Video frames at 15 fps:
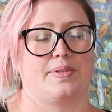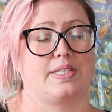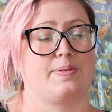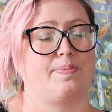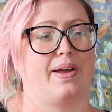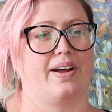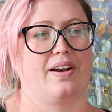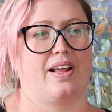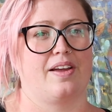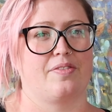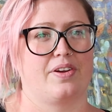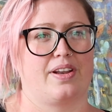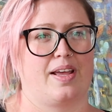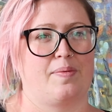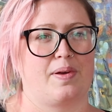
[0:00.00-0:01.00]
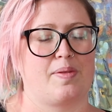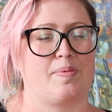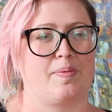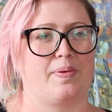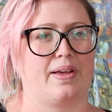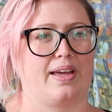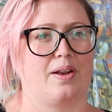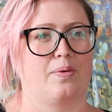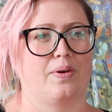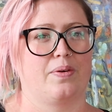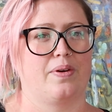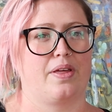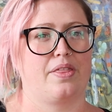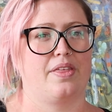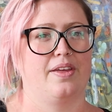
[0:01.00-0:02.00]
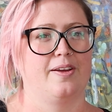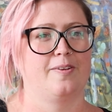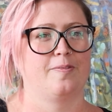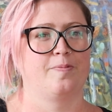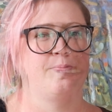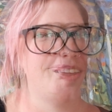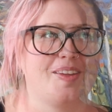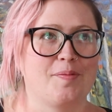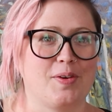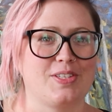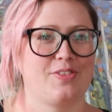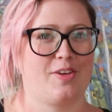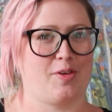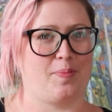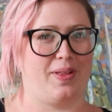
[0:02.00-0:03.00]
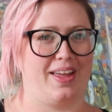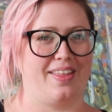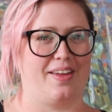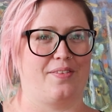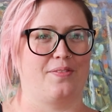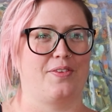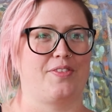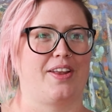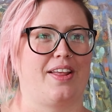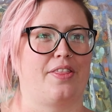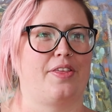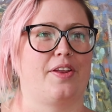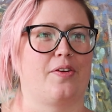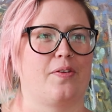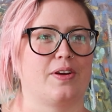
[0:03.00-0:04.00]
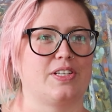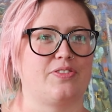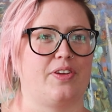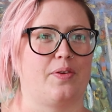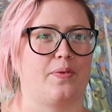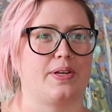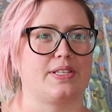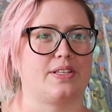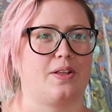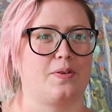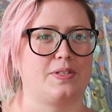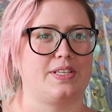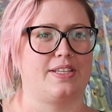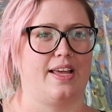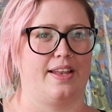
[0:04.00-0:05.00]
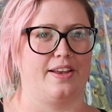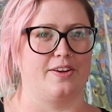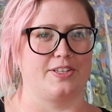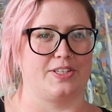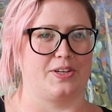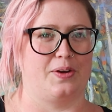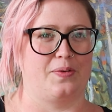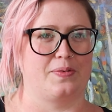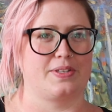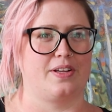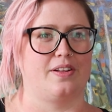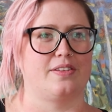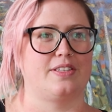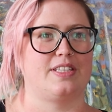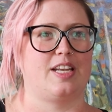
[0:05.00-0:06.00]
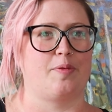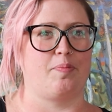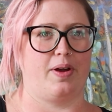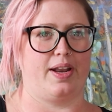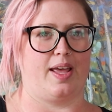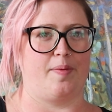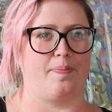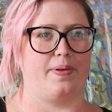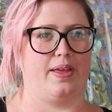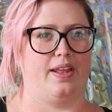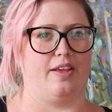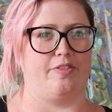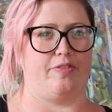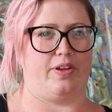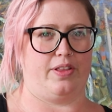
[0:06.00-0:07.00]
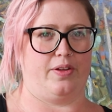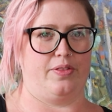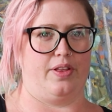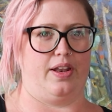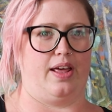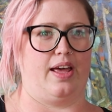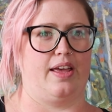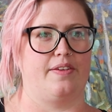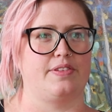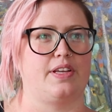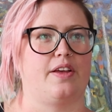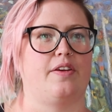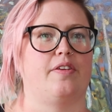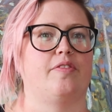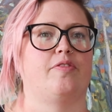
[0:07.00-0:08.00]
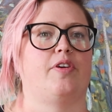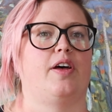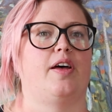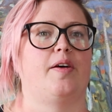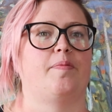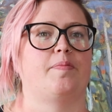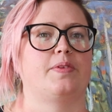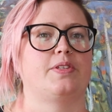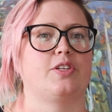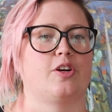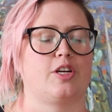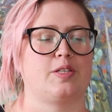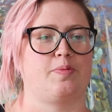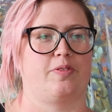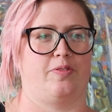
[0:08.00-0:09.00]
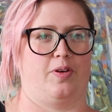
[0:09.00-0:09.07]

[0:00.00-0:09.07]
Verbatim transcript: and I'm inspired every day by the people I get to work with. The most favorite play that we've done at Theatre Orangeville was close to 10 years ago. It was called Step Right Up, and it followed the lives of um, circus